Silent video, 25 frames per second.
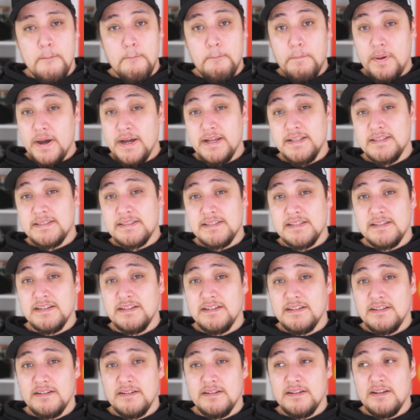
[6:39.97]
But
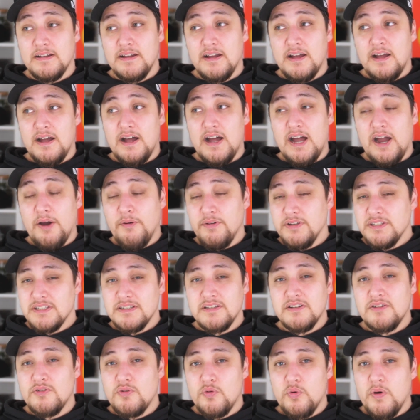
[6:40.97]
I
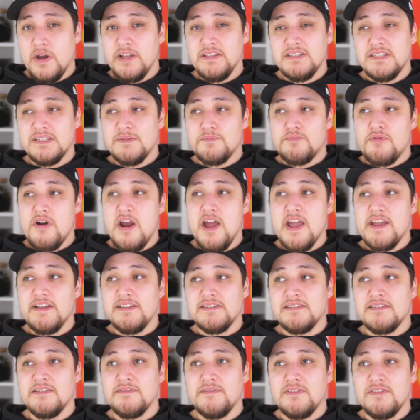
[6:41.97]
was quite
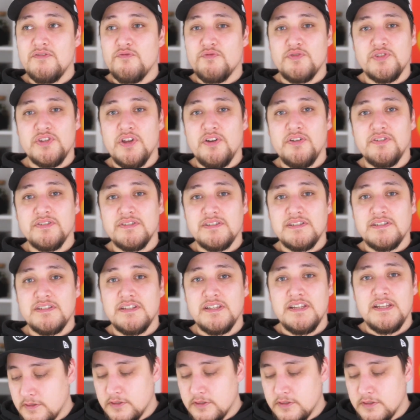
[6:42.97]
surprised of the results.